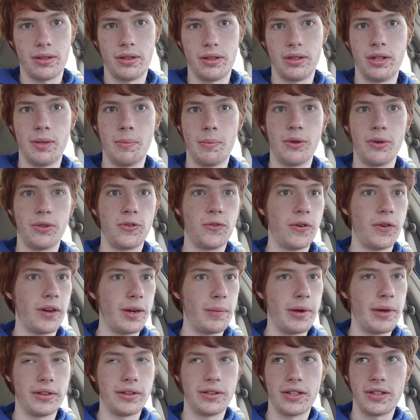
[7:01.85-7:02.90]
the most fun
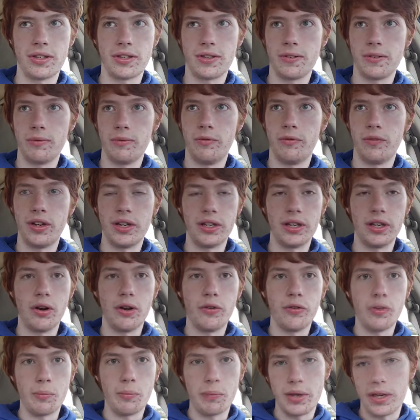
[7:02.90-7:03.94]
about this video
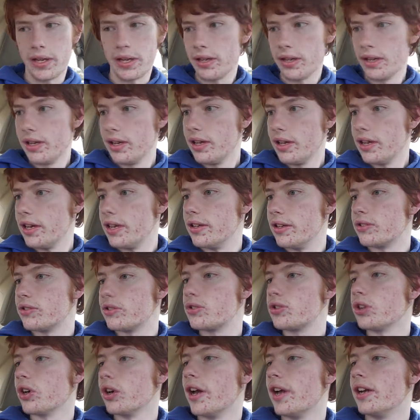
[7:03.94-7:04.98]
for me is
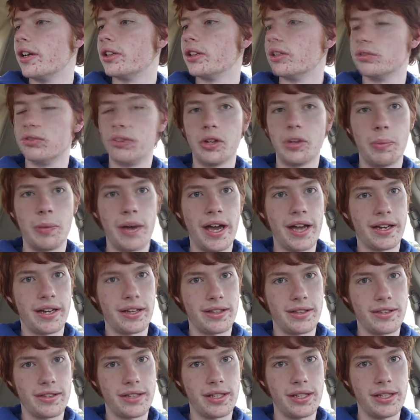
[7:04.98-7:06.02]
trying to look back
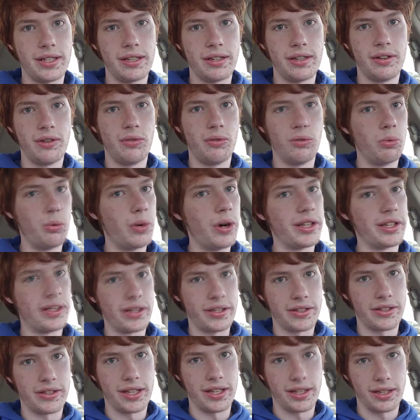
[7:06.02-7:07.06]
and see what
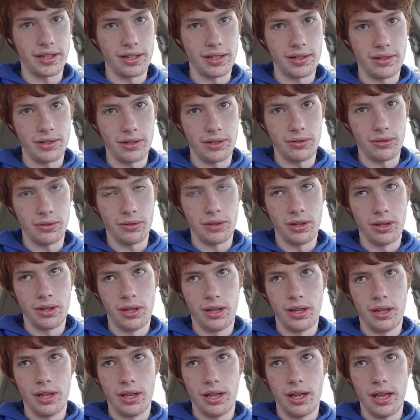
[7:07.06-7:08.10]
this thing can
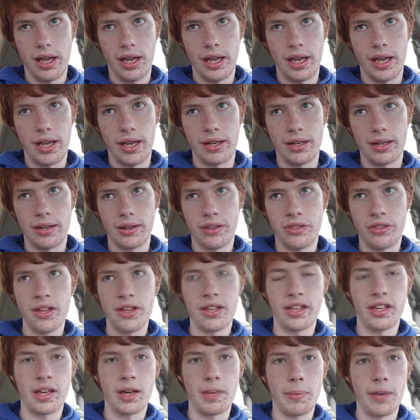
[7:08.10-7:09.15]
do and
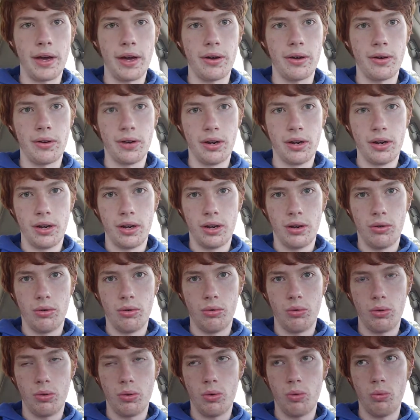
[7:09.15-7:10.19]
thinking about
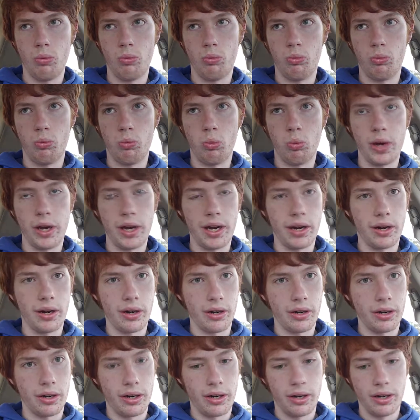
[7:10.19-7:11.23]

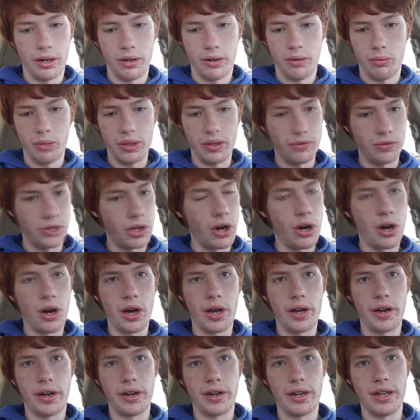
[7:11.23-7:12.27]
where we've
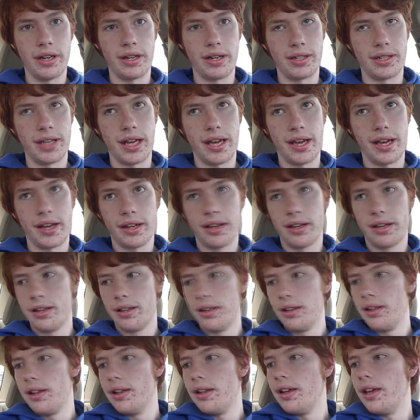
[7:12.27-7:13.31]
gone in tech
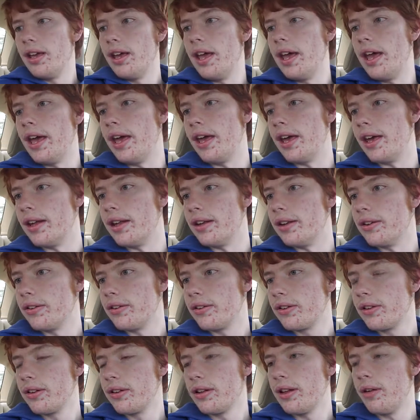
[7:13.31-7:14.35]

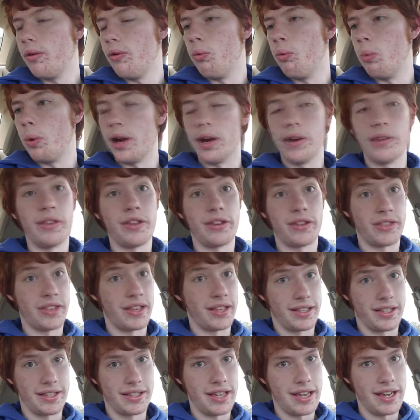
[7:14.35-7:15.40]
and where this
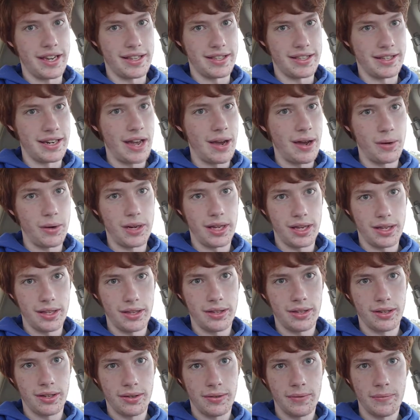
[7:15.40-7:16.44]
thing stands nowadays.